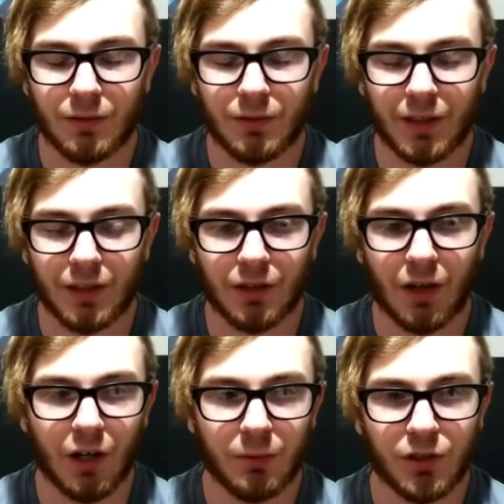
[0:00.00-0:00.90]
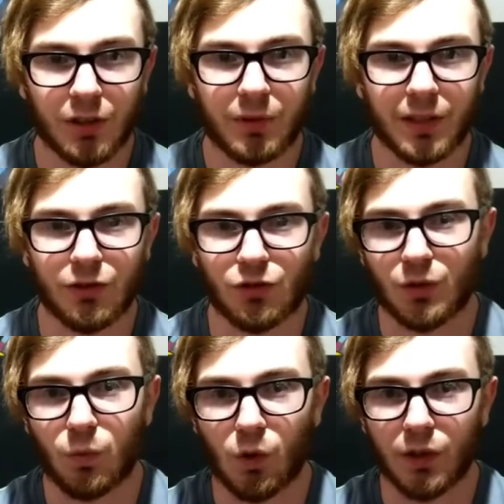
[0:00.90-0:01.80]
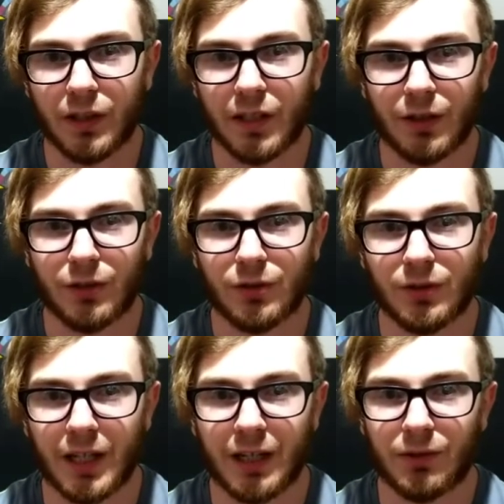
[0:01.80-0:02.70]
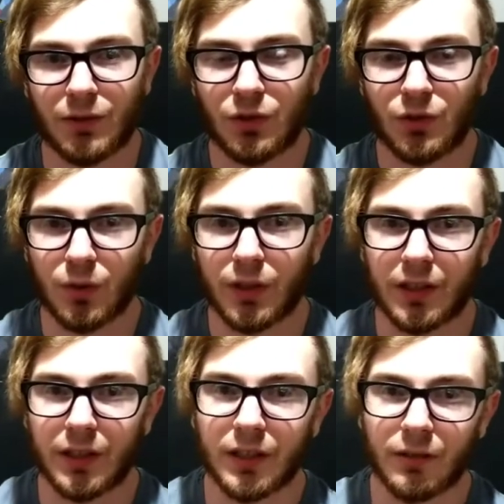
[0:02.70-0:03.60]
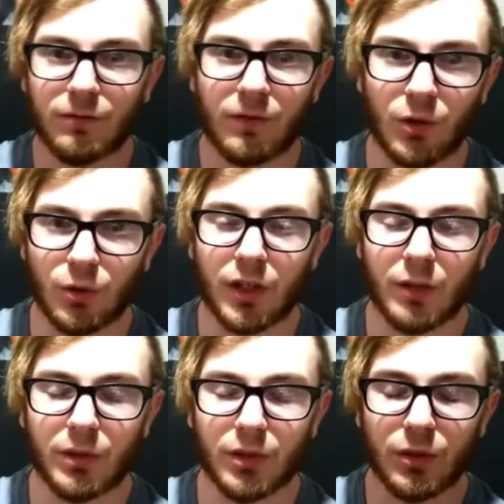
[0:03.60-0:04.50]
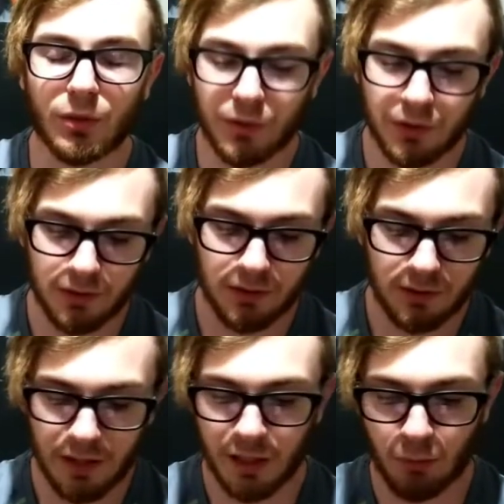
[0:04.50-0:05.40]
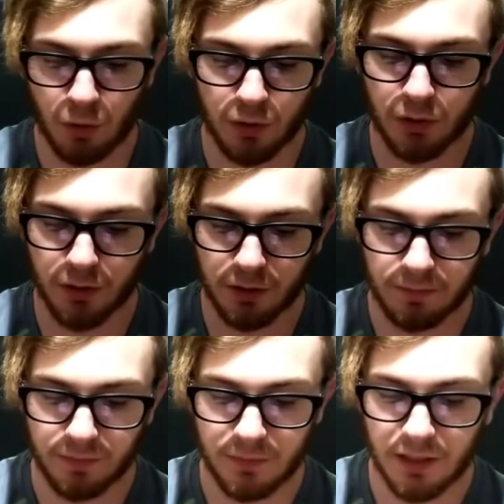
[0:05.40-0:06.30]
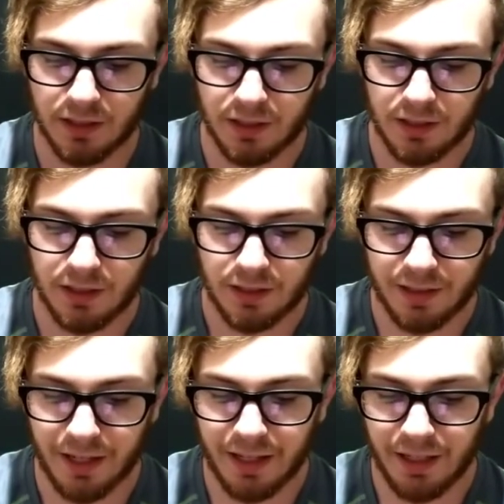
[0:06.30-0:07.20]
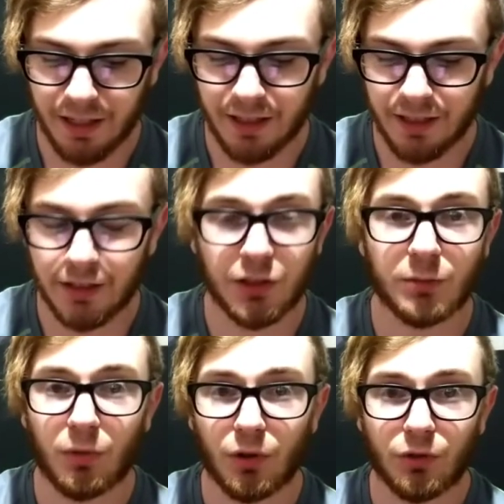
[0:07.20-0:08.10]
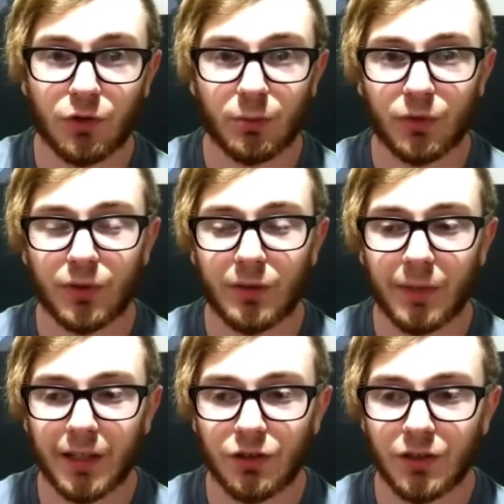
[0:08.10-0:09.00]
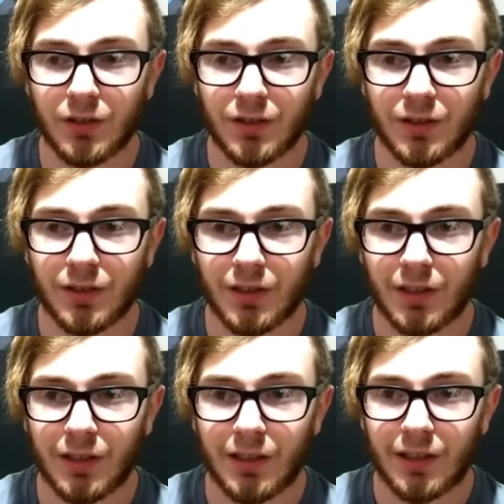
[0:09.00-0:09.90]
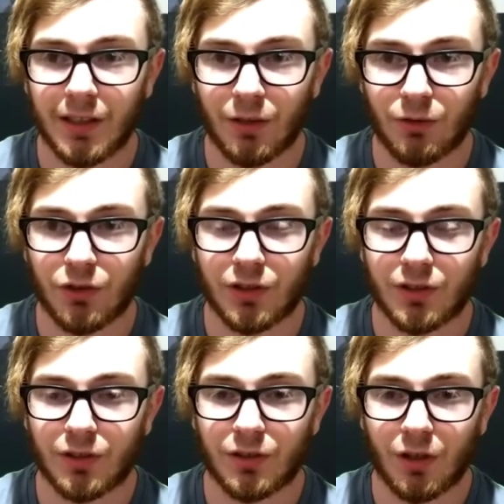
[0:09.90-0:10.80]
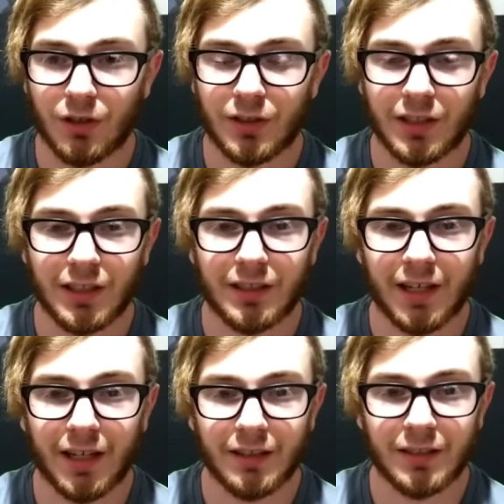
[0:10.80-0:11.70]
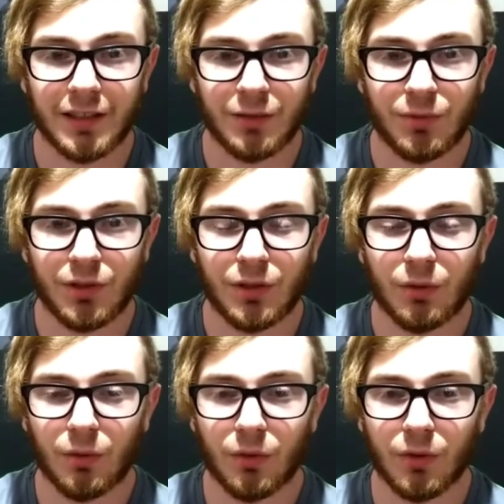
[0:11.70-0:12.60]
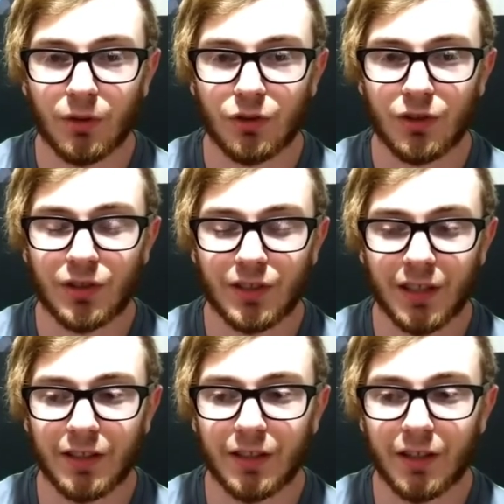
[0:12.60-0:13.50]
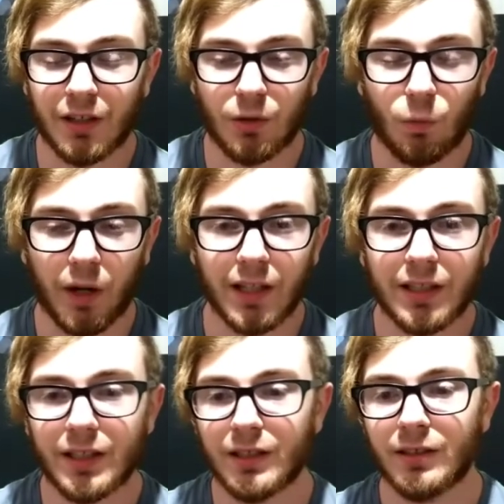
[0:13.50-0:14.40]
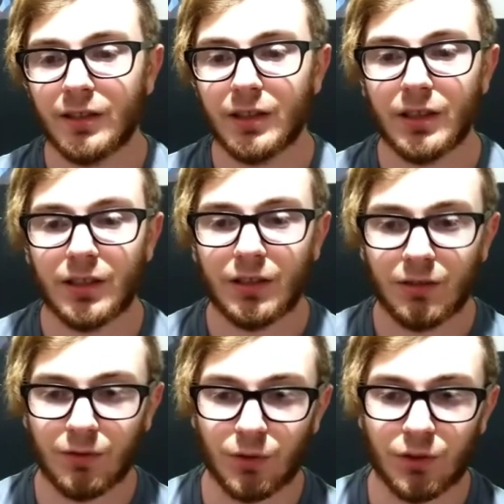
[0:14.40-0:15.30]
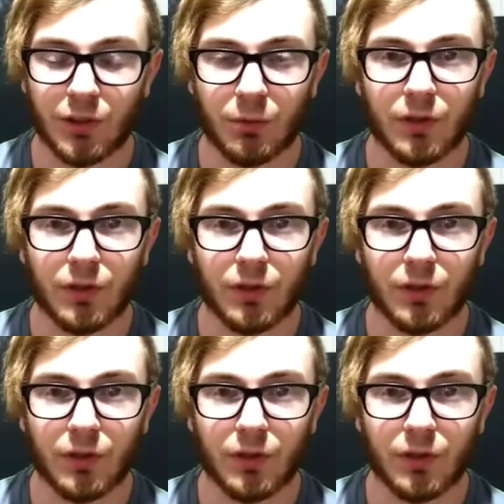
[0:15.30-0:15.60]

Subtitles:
the option to play as just one character and have the storyline follow him alone, him or her. The AI is smarter in triple threat matches. They don't just constantly tag team you or just stand there waiting for someone to